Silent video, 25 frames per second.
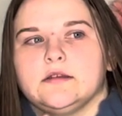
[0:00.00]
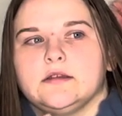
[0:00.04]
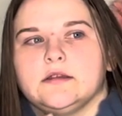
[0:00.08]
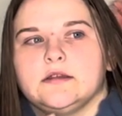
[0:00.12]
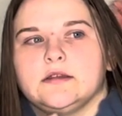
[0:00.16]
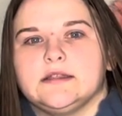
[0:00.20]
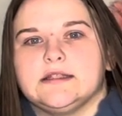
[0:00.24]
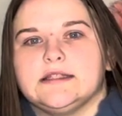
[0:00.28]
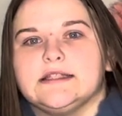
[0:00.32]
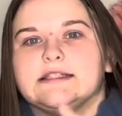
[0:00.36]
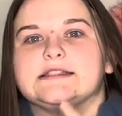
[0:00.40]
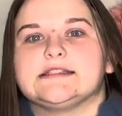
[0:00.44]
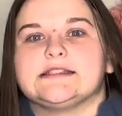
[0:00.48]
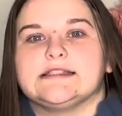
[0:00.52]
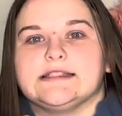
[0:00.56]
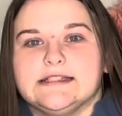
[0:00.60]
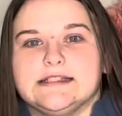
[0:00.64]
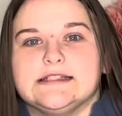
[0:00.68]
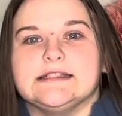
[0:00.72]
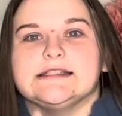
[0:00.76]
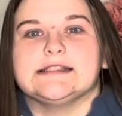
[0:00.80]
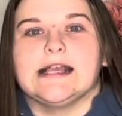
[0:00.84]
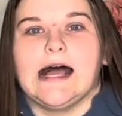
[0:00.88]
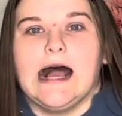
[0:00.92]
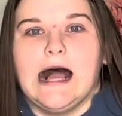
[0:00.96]
this
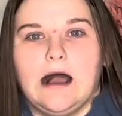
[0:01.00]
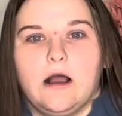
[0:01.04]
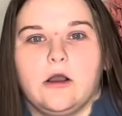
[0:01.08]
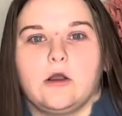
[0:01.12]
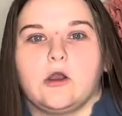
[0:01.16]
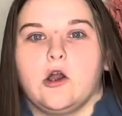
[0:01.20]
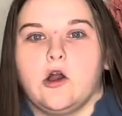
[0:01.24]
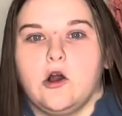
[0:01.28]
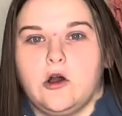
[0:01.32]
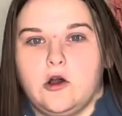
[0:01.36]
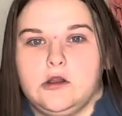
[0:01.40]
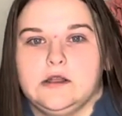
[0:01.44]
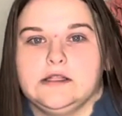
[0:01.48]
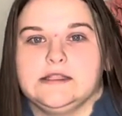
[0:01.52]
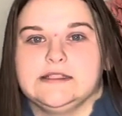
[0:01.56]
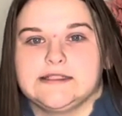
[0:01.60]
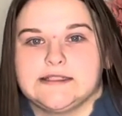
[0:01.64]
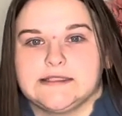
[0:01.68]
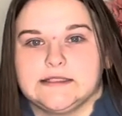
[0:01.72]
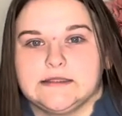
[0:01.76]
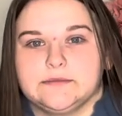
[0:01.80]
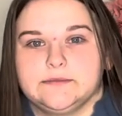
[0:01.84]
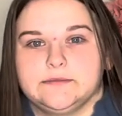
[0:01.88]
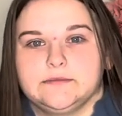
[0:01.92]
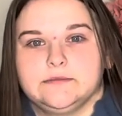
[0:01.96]
is
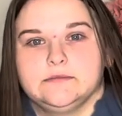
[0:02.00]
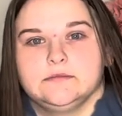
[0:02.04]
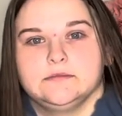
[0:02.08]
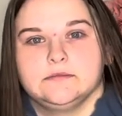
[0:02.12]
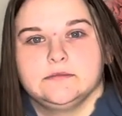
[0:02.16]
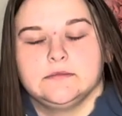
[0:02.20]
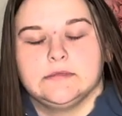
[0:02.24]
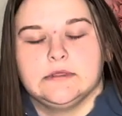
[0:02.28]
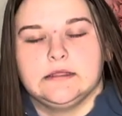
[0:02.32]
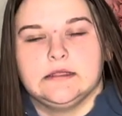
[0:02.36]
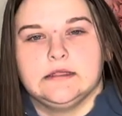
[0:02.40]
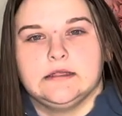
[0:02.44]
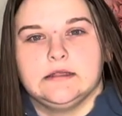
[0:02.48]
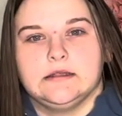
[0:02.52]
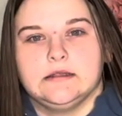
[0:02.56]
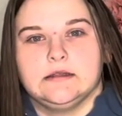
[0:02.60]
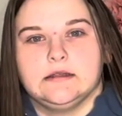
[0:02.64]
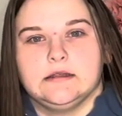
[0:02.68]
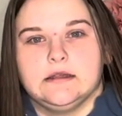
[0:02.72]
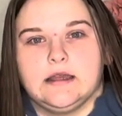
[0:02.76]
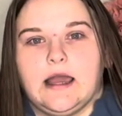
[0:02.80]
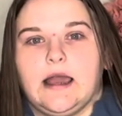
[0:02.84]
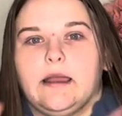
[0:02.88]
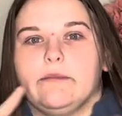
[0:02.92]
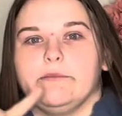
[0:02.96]
alcoholism.
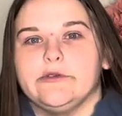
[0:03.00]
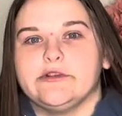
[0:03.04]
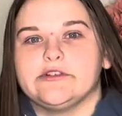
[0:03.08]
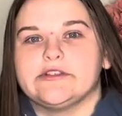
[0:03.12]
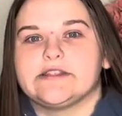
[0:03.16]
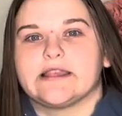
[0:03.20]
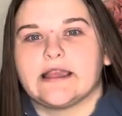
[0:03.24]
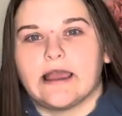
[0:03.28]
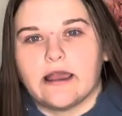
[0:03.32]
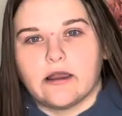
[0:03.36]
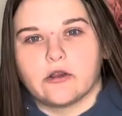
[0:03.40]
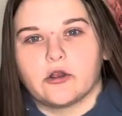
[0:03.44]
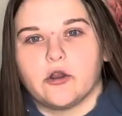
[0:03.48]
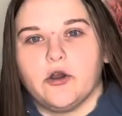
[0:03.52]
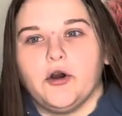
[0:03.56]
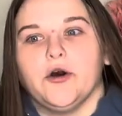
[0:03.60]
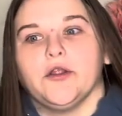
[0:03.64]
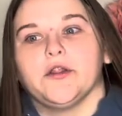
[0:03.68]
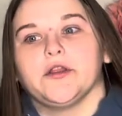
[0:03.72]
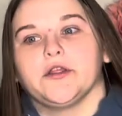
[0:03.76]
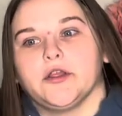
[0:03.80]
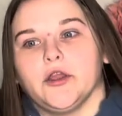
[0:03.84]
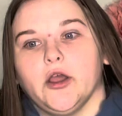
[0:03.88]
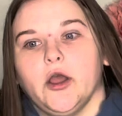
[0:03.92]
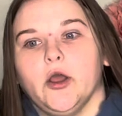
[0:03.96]
I'm using alcohol to
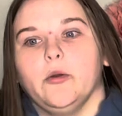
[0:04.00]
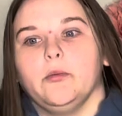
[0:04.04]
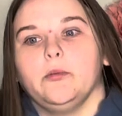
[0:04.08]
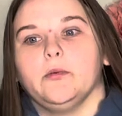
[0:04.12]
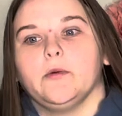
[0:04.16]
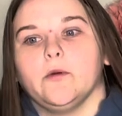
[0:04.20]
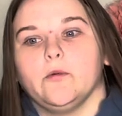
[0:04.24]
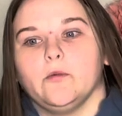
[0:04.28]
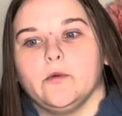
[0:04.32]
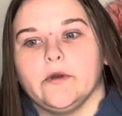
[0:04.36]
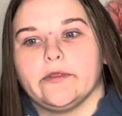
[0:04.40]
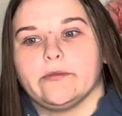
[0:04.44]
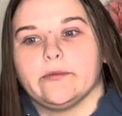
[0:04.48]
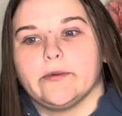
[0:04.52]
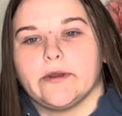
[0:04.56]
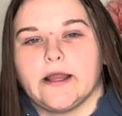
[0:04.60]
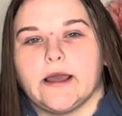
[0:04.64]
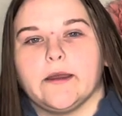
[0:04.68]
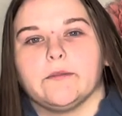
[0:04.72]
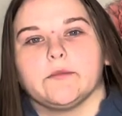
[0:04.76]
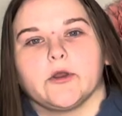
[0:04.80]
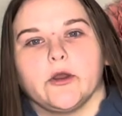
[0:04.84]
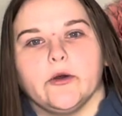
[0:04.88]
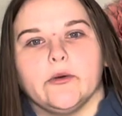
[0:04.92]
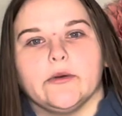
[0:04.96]
cope with what I'm
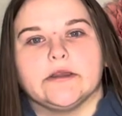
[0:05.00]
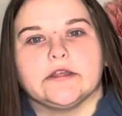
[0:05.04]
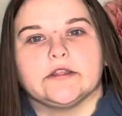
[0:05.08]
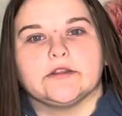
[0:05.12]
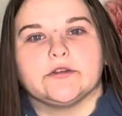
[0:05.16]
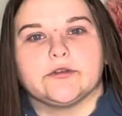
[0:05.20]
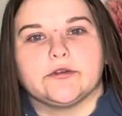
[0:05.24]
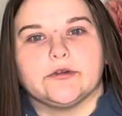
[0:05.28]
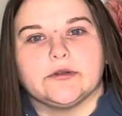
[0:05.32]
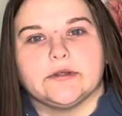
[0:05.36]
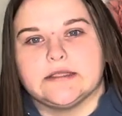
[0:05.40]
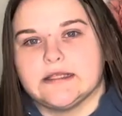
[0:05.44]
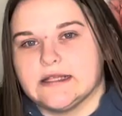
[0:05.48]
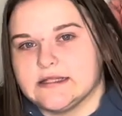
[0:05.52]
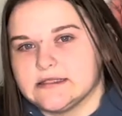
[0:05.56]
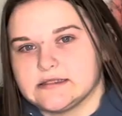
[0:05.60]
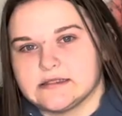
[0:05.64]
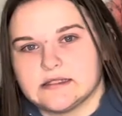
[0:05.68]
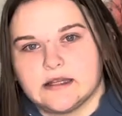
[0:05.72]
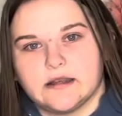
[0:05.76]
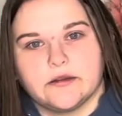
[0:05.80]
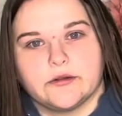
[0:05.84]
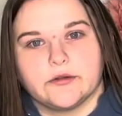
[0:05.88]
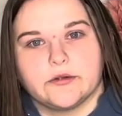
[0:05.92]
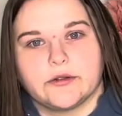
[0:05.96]
going through, and that's
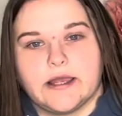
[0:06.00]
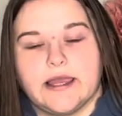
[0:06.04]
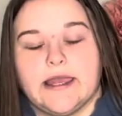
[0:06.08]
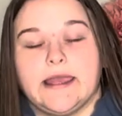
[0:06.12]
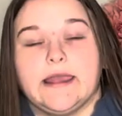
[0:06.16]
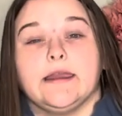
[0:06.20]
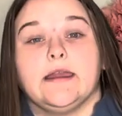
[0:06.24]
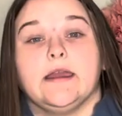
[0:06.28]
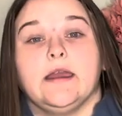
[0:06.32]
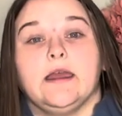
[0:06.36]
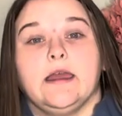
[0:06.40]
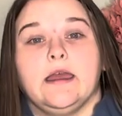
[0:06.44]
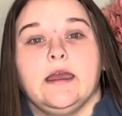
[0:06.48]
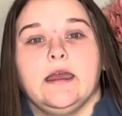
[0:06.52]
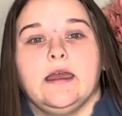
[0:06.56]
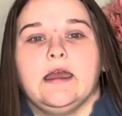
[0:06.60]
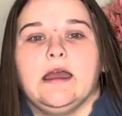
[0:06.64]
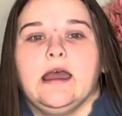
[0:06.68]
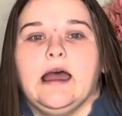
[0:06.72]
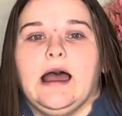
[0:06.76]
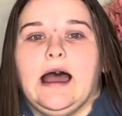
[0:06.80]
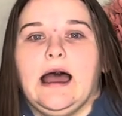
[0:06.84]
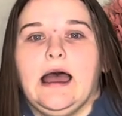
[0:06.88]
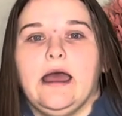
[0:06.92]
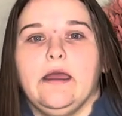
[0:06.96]
not okay.
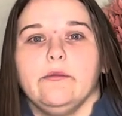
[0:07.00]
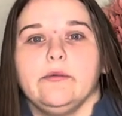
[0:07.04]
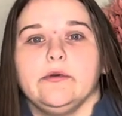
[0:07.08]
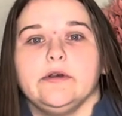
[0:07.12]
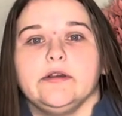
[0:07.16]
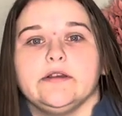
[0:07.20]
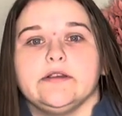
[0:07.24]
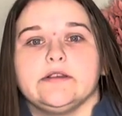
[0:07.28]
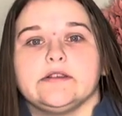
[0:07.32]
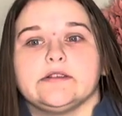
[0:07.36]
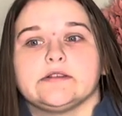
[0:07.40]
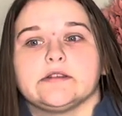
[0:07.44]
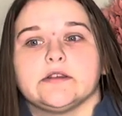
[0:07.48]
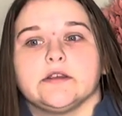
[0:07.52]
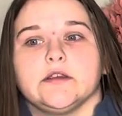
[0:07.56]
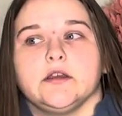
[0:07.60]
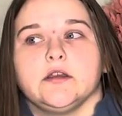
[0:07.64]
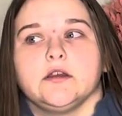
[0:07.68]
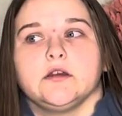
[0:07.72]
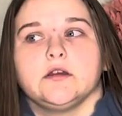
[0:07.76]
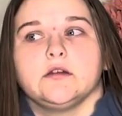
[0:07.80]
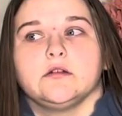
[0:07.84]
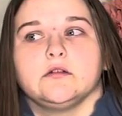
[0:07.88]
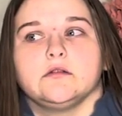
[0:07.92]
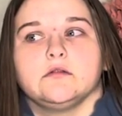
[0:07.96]
I was
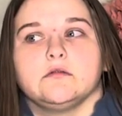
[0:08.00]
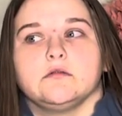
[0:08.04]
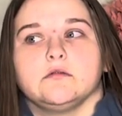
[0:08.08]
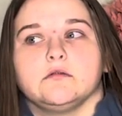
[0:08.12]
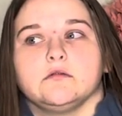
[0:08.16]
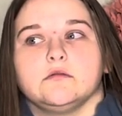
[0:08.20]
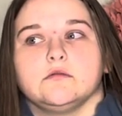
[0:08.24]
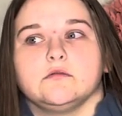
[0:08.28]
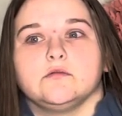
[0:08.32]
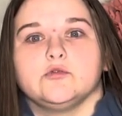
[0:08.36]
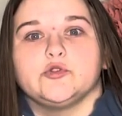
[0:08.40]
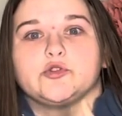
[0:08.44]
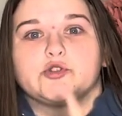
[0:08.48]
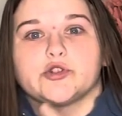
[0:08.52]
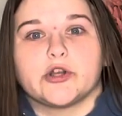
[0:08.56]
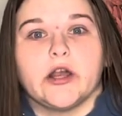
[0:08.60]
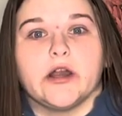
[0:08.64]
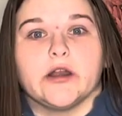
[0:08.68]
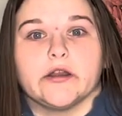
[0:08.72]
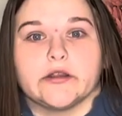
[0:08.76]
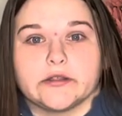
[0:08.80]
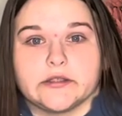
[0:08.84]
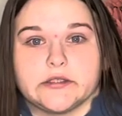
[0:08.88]
drunk